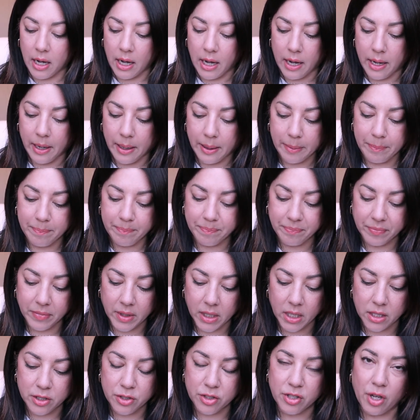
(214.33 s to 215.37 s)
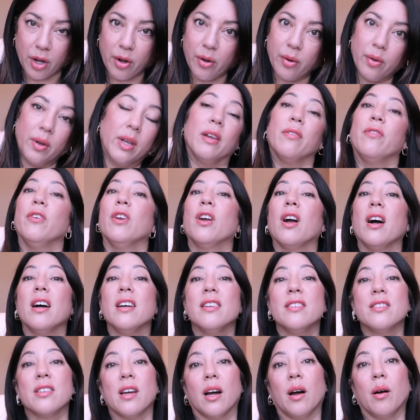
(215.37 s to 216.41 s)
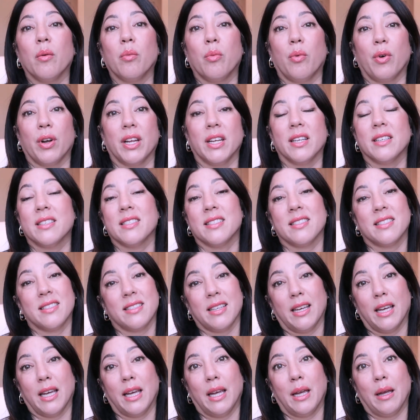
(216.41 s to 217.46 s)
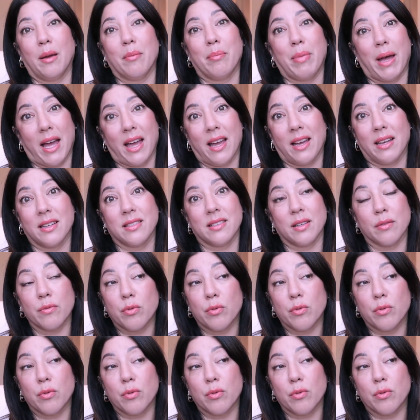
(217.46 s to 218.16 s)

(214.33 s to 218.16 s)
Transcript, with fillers: Um, so if you guys are wanting to see bags,